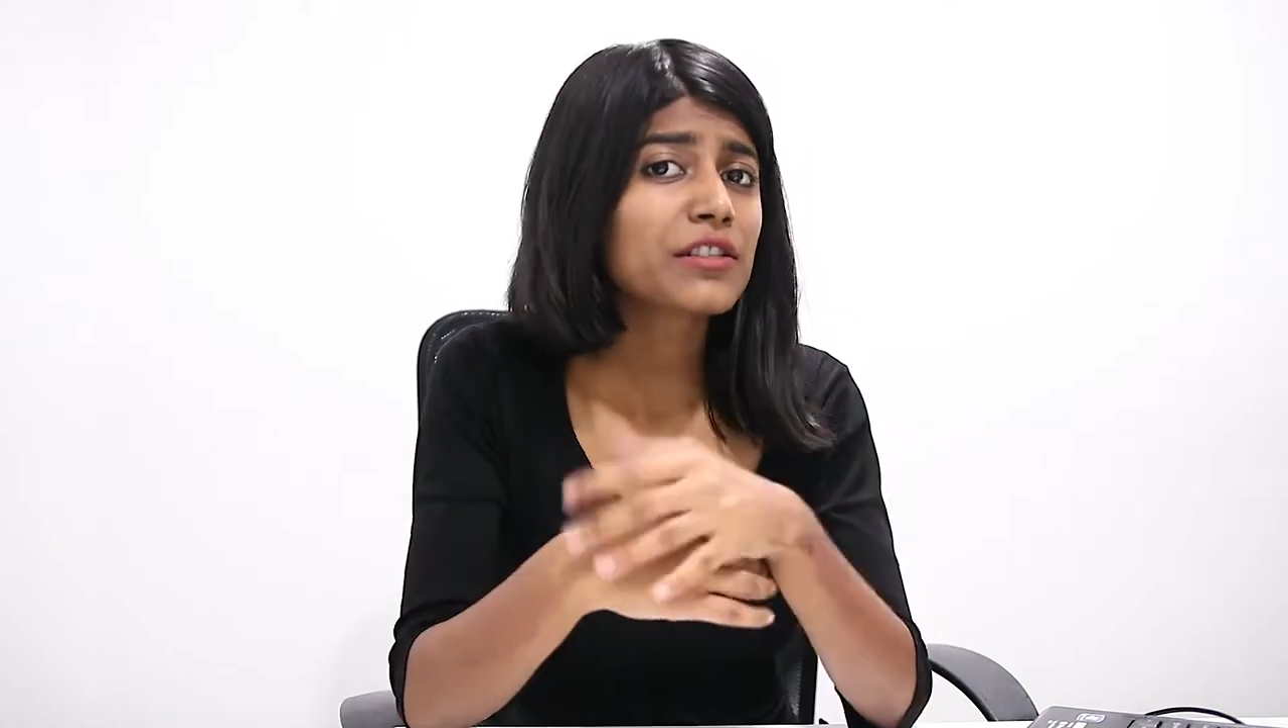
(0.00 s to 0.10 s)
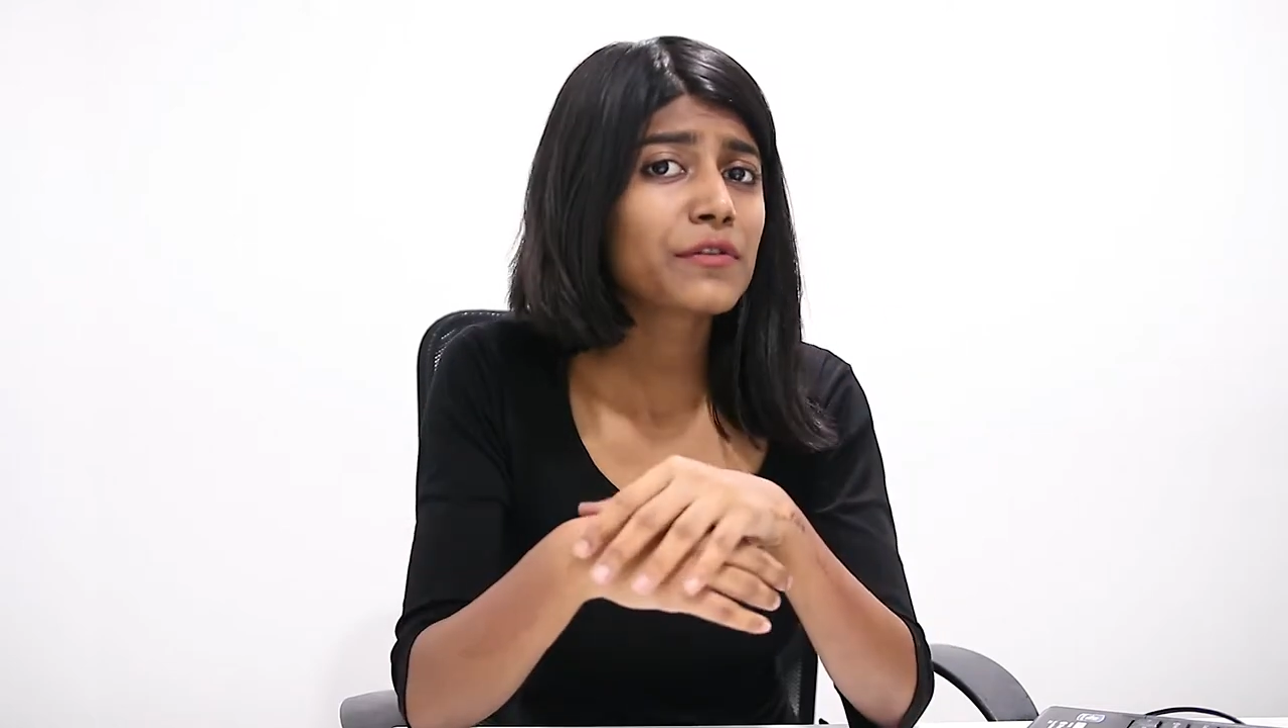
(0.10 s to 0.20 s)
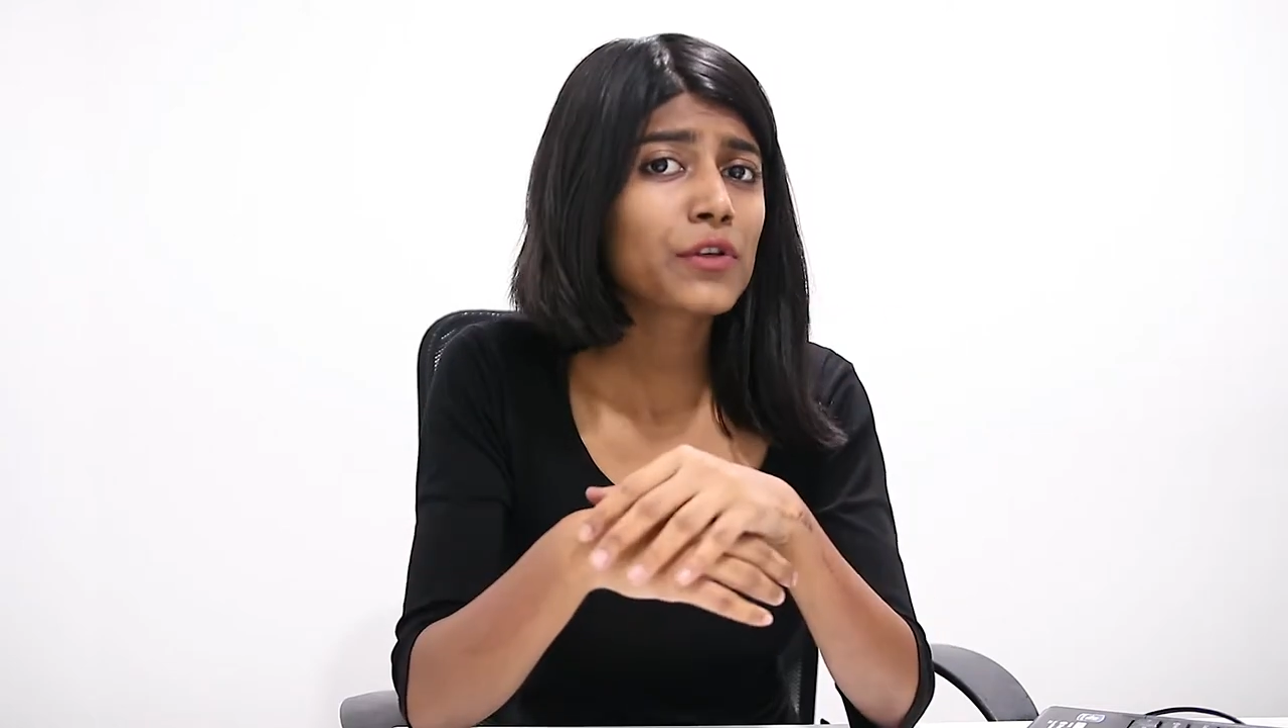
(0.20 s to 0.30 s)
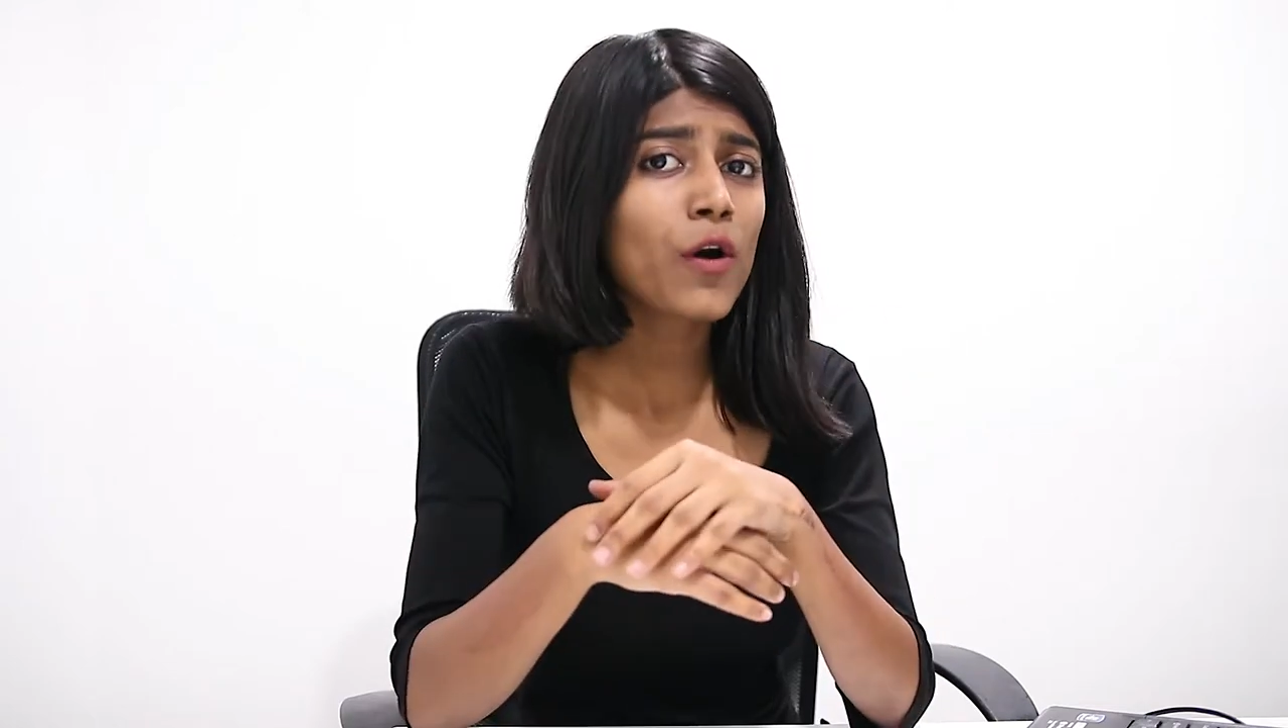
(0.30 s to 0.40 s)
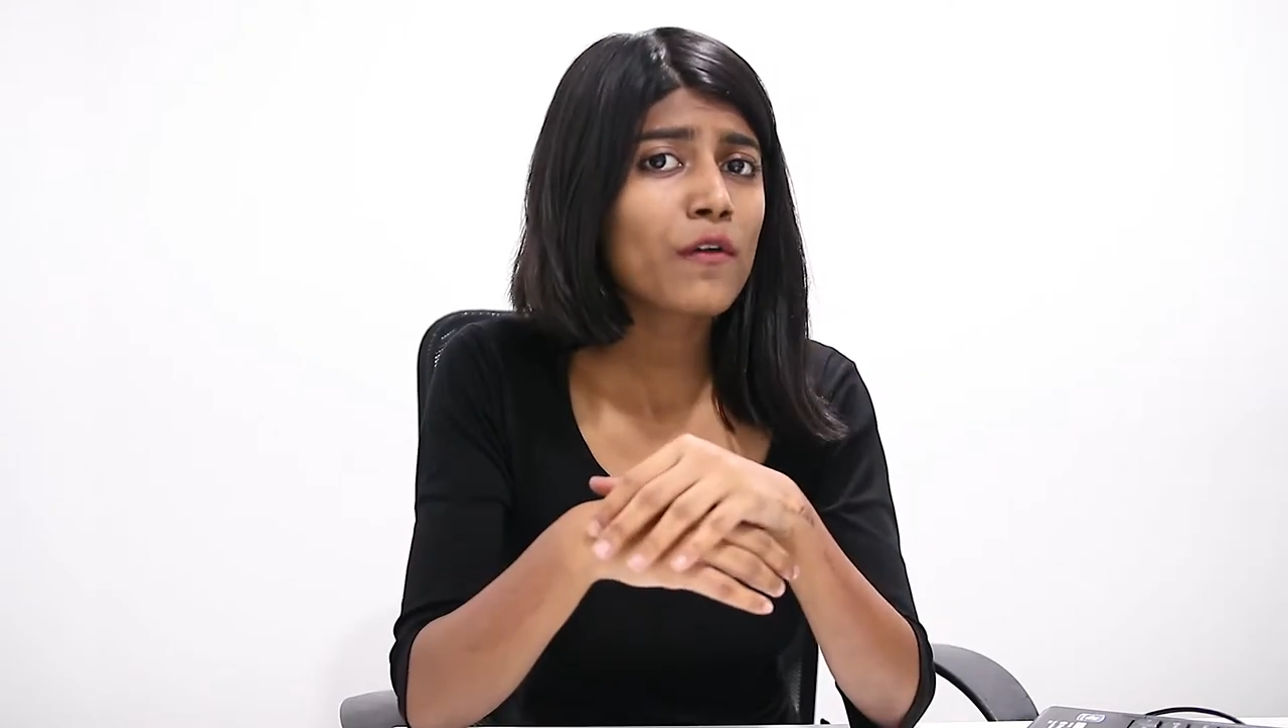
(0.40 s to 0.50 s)

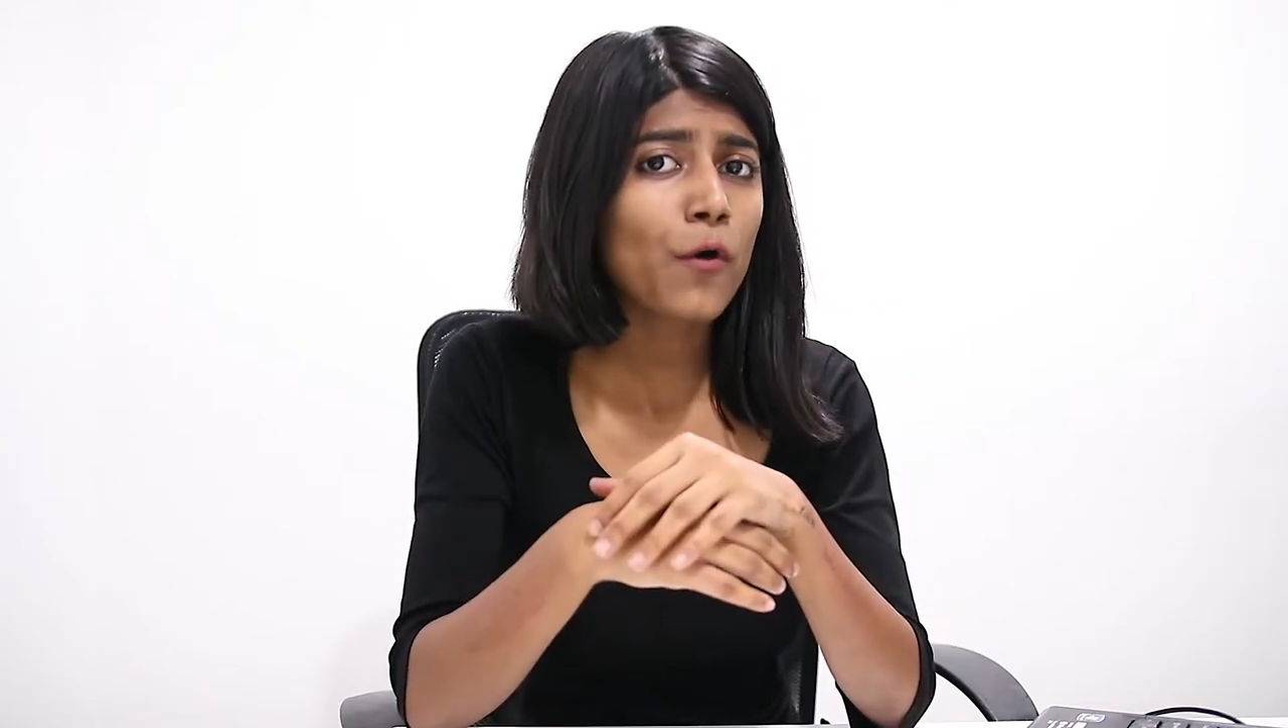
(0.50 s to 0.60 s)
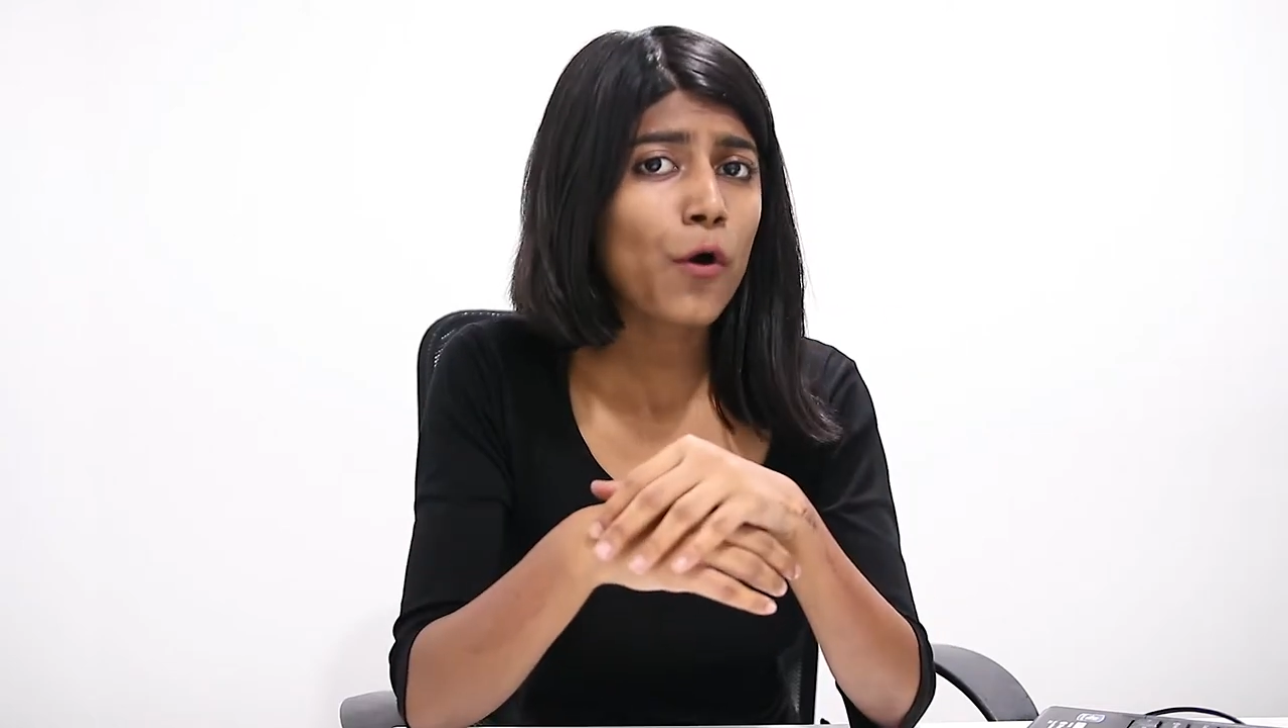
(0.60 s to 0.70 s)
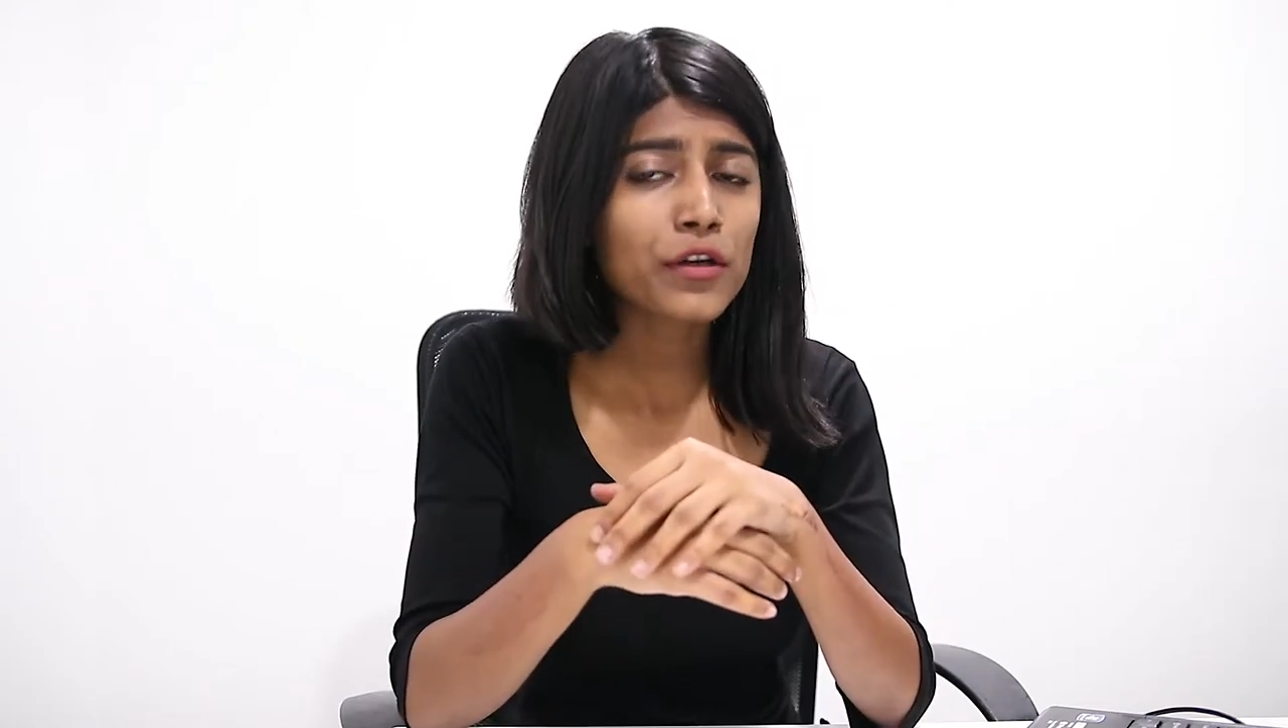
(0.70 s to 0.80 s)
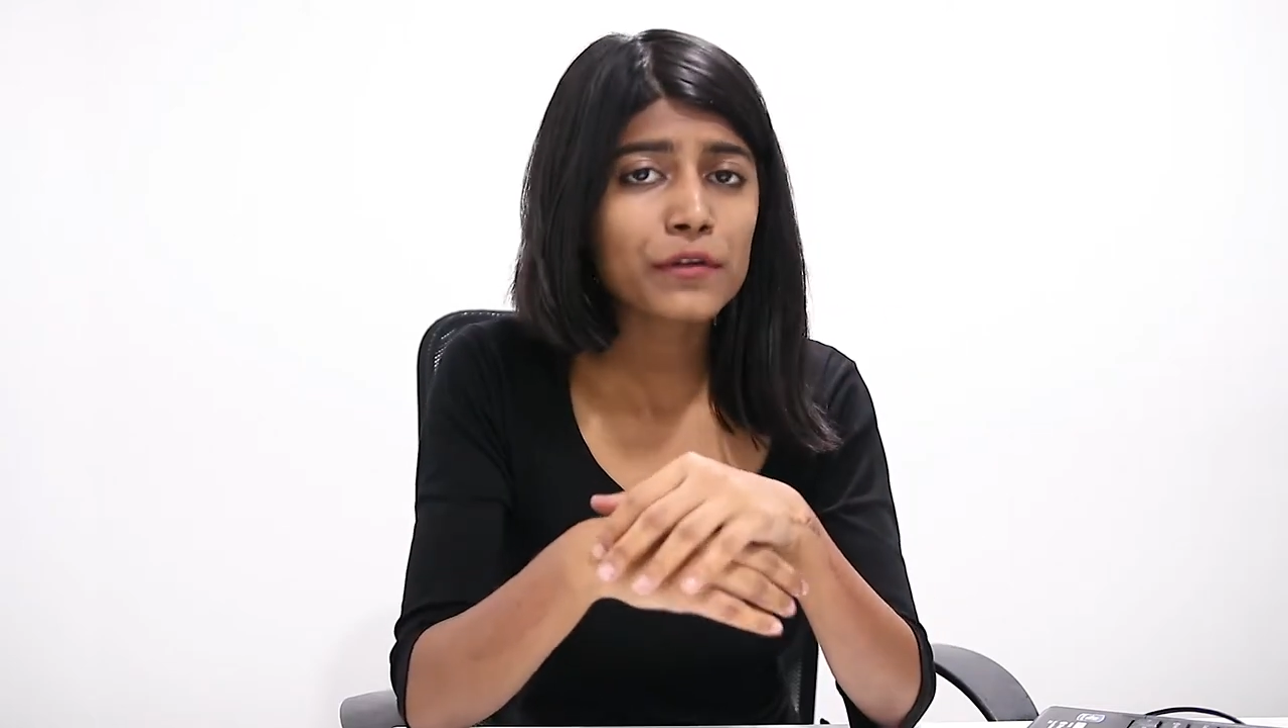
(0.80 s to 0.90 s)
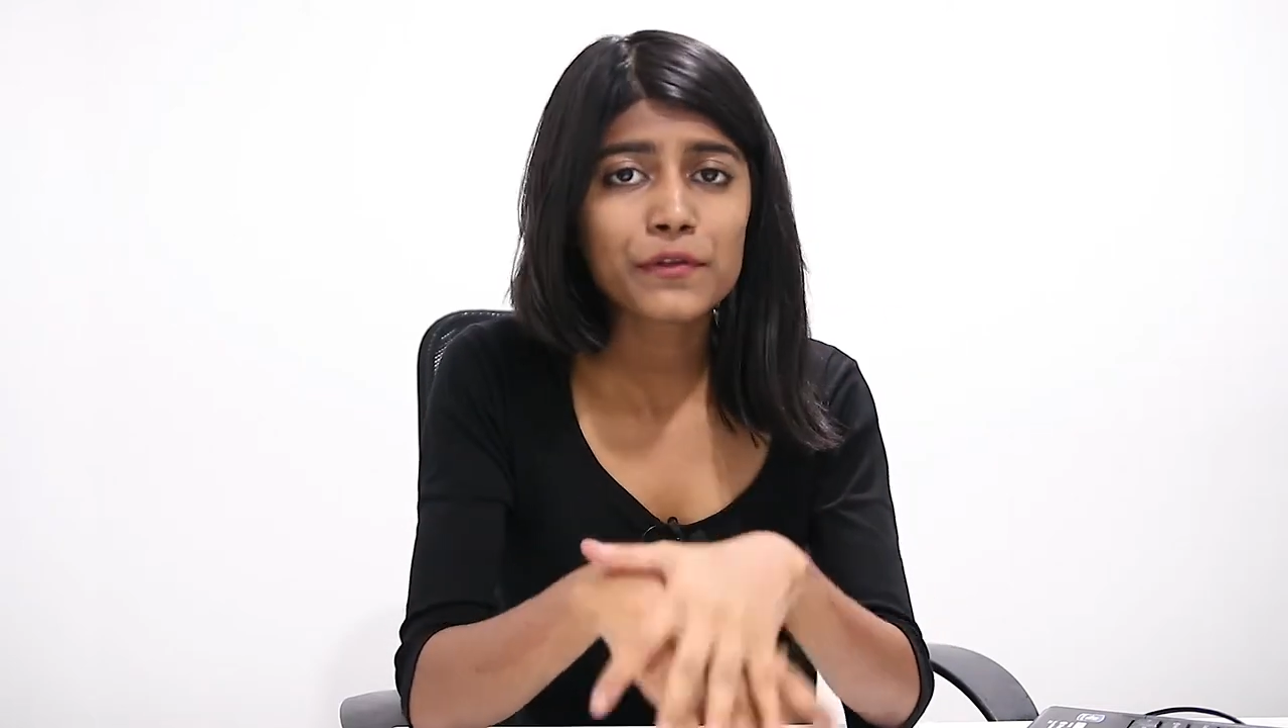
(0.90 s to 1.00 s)
review of Honor